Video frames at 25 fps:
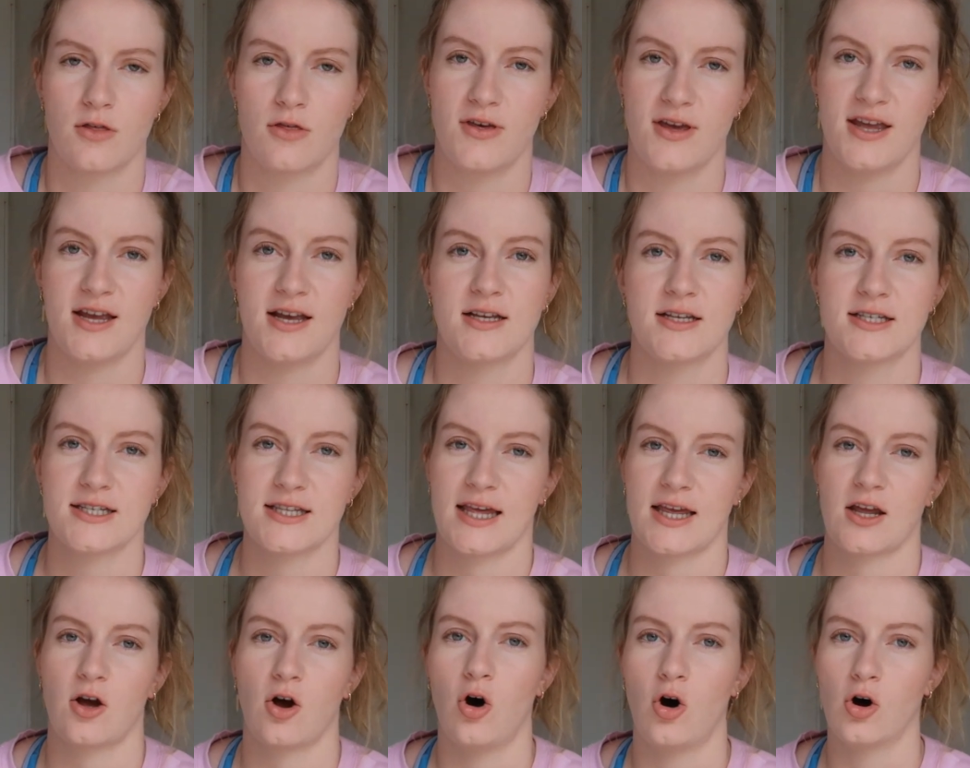things
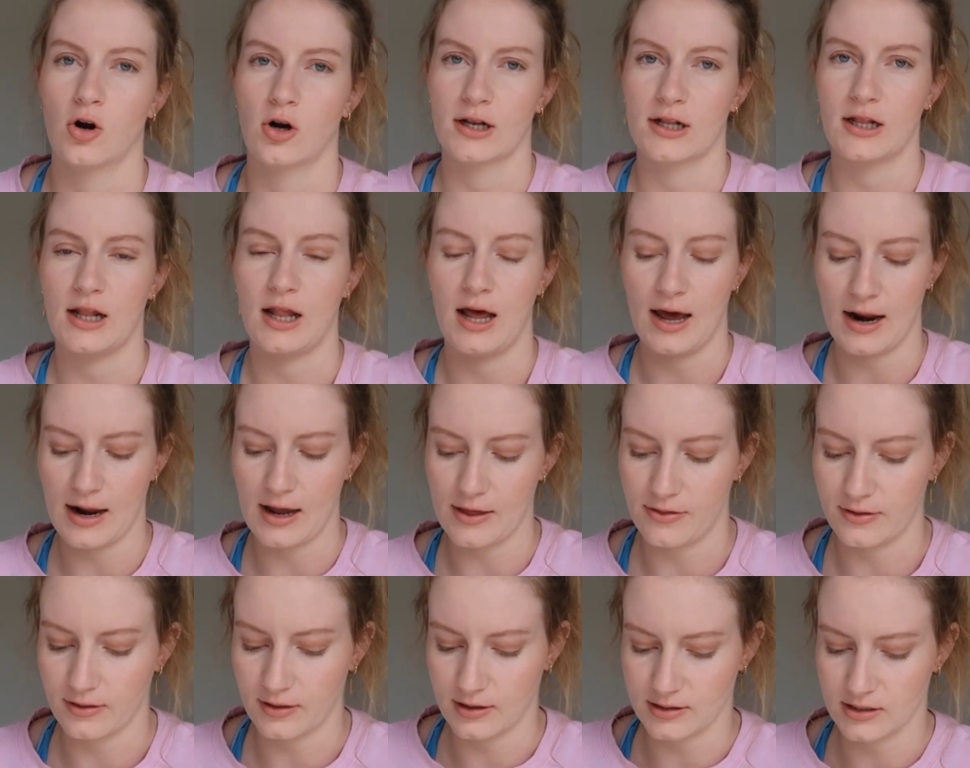like online. I
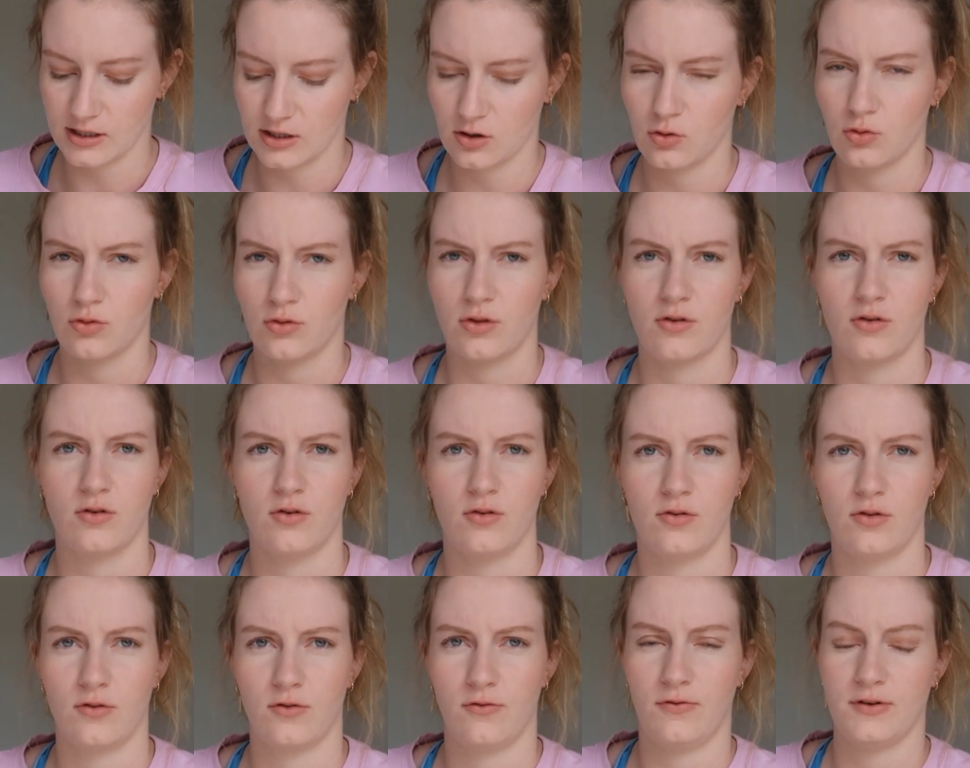think that's like all
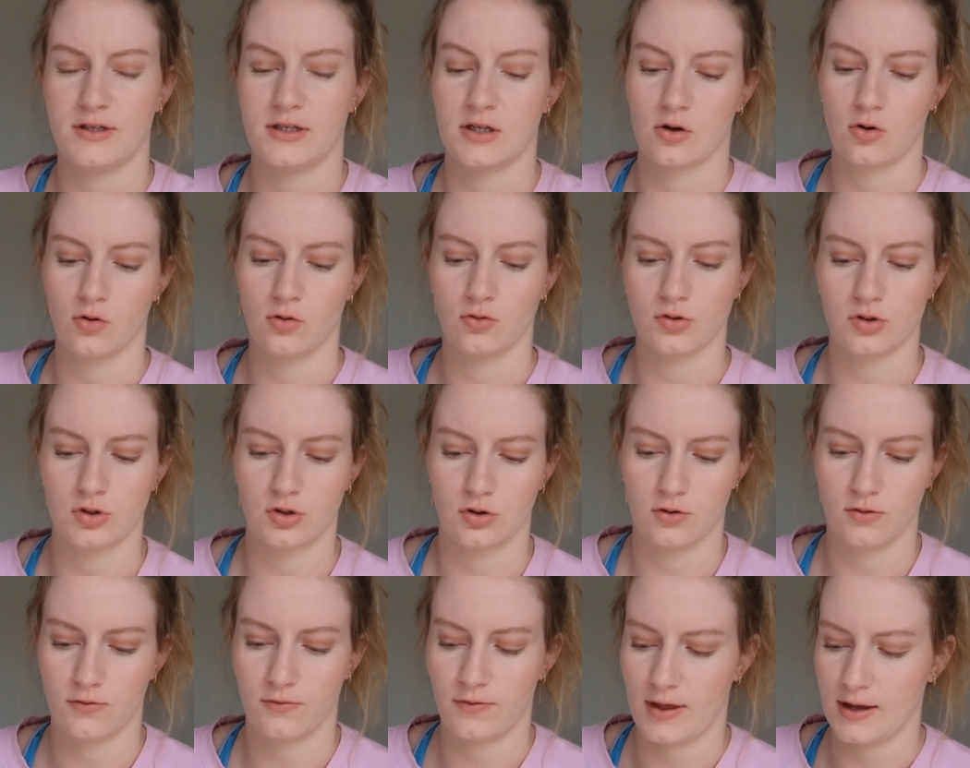the physical
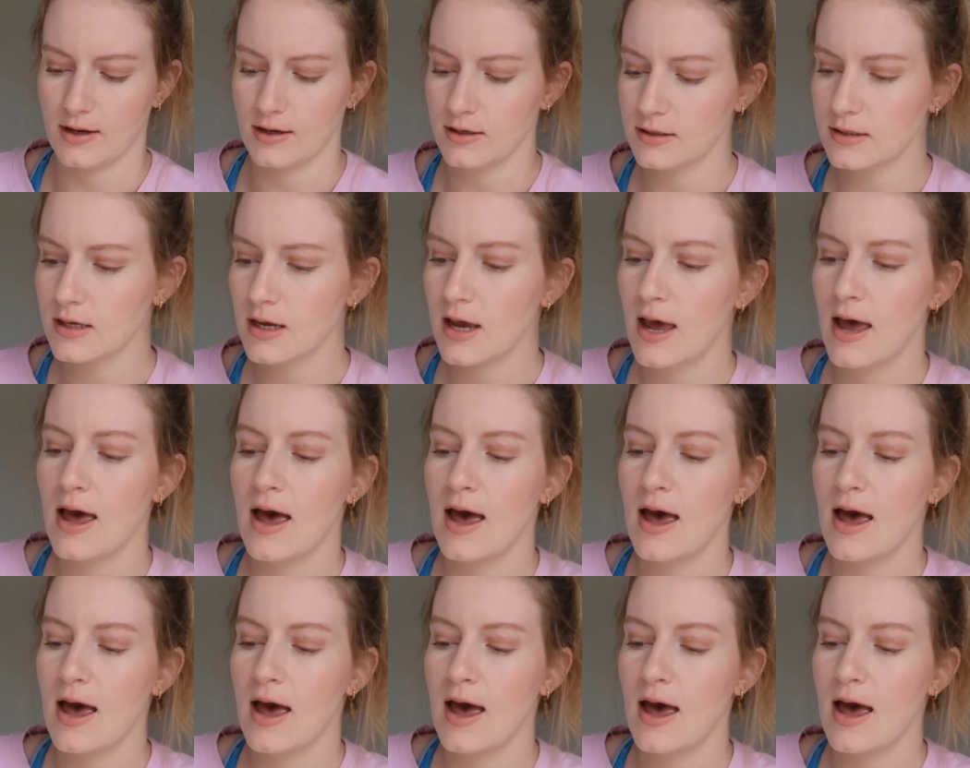sort of things.